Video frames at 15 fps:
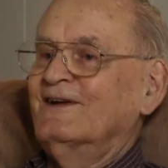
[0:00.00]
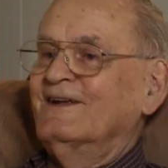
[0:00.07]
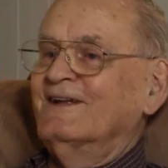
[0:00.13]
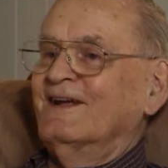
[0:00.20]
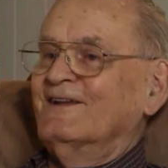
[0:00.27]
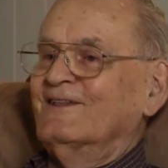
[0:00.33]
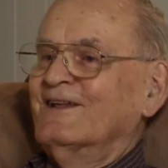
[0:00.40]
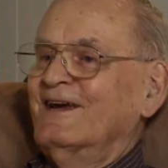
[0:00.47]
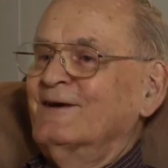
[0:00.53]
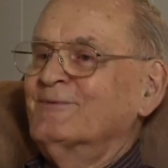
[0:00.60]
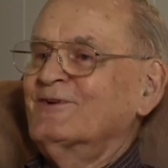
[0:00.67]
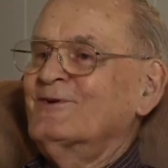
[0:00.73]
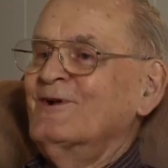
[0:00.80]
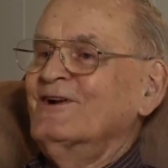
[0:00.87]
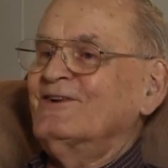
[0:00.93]
thing
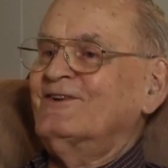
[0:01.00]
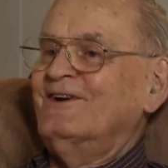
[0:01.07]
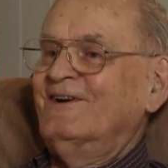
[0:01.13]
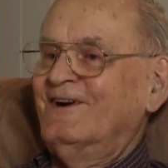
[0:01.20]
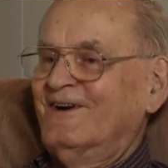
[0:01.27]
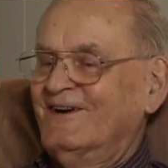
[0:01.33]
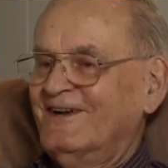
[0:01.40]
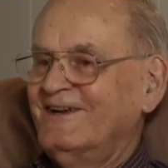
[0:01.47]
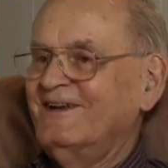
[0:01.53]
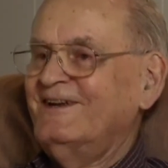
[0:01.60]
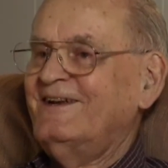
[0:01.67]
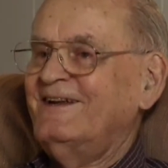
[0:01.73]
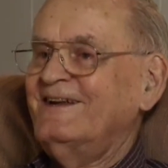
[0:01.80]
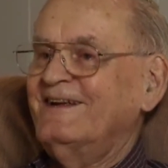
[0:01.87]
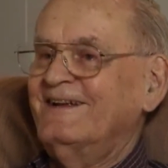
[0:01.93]
was going to turn, and
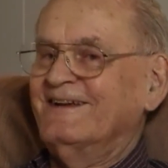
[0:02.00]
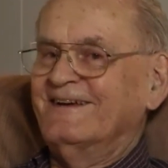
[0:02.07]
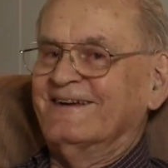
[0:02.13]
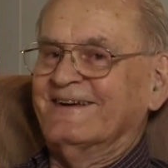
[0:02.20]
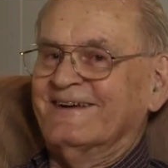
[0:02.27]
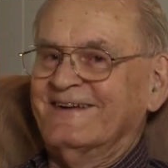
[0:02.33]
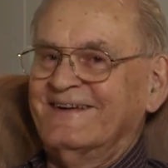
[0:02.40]
it did.